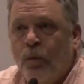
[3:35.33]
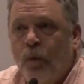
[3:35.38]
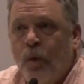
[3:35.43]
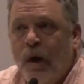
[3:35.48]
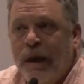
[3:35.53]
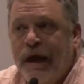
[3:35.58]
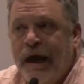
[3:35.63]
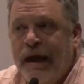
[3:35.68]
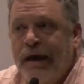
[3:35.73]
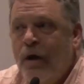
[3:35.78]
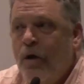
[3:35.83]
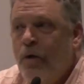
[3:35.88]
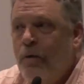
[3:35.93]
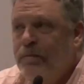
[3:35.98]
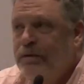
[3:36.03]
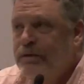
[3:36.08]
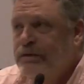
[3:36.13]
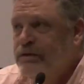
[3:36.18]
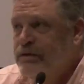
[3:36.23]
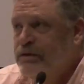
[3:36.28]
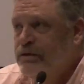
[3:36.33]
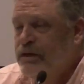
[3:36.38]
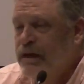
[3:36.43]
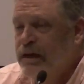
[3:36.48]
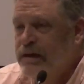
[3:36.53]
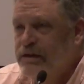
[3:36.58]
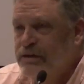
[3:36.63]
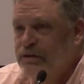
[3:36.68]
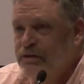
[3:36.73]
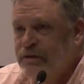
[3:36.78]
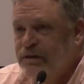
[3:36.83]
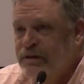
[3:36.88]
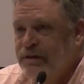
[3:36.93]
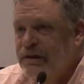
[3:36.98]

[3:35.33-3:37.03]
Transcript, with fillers: when I opened Dexter's